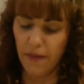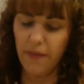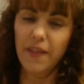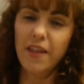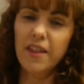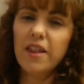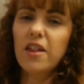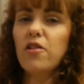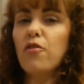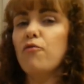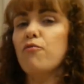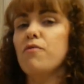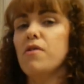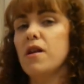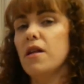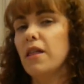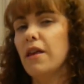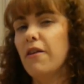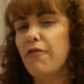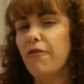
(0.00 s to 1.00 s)
This is a
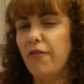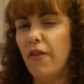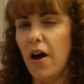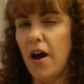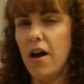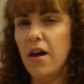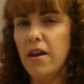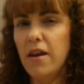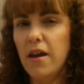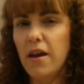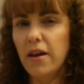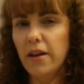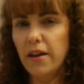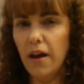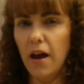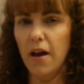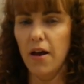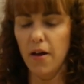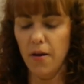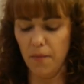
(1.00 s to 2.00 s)
really fun
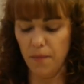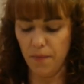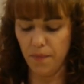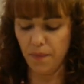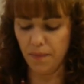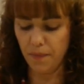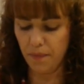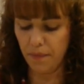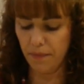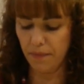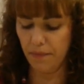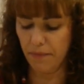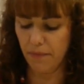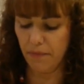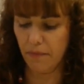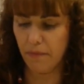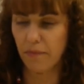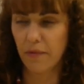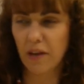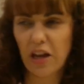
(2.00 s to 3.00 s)

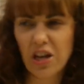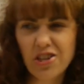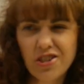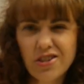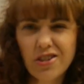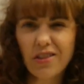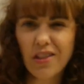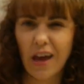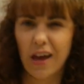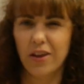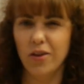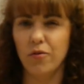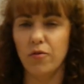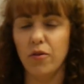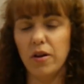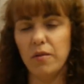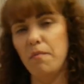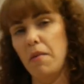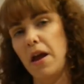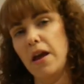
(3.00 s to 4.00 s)
dish that you
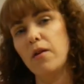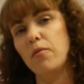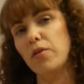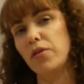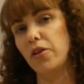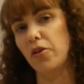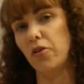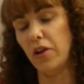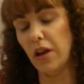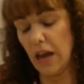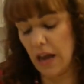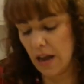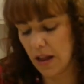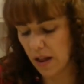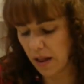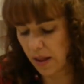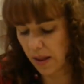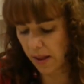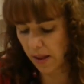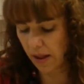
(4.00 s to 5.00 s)
could make with your
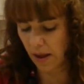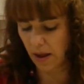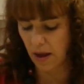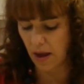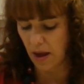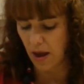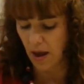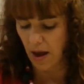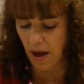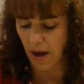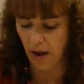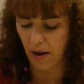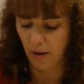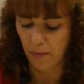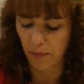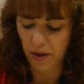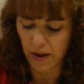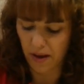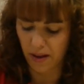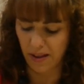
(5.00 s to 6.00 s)
kids
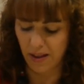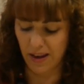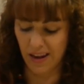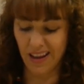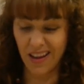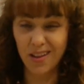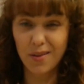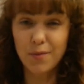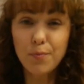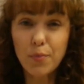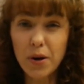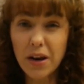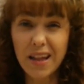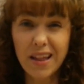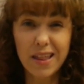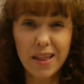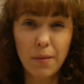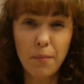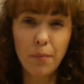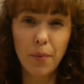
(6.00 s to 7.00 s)
because it is
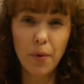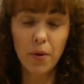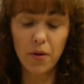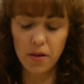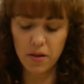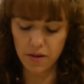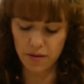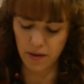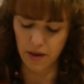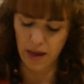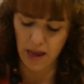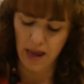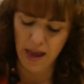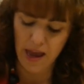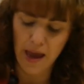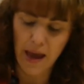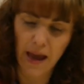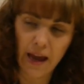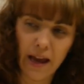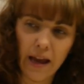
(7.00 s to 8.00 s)
pretty simple.
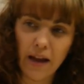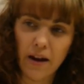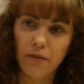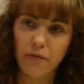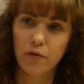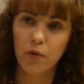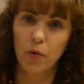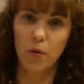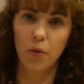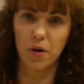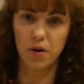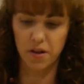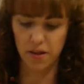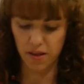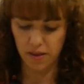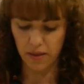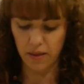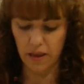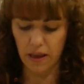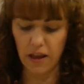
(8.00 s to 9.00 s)
And of
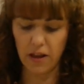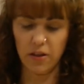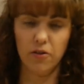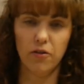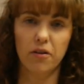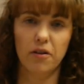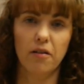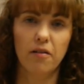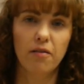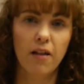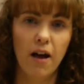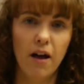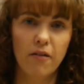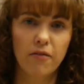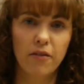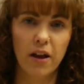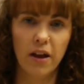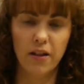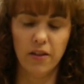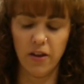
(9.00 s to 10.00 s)
course, the kids are gonna
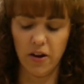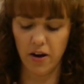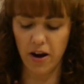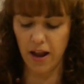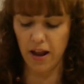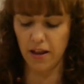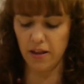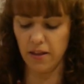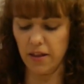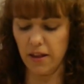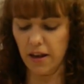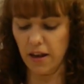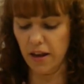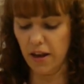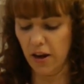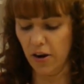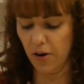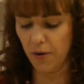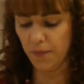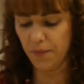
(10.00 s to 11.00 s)
love getting their hands in
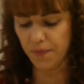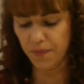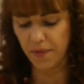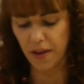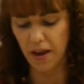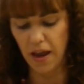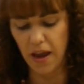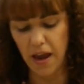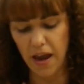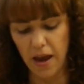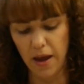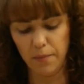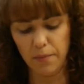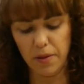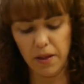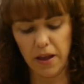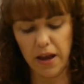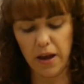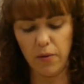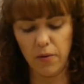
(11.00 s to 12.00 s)
here and
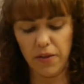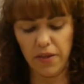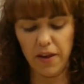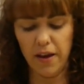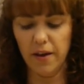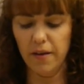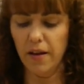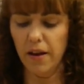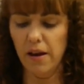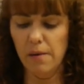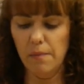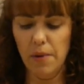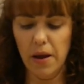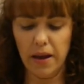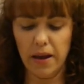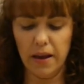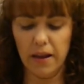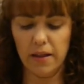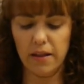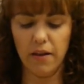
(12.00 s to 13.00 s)
playing with it and
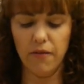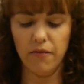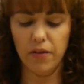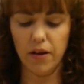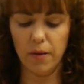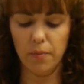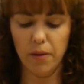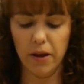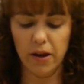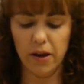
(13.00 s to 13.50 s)
making stuff like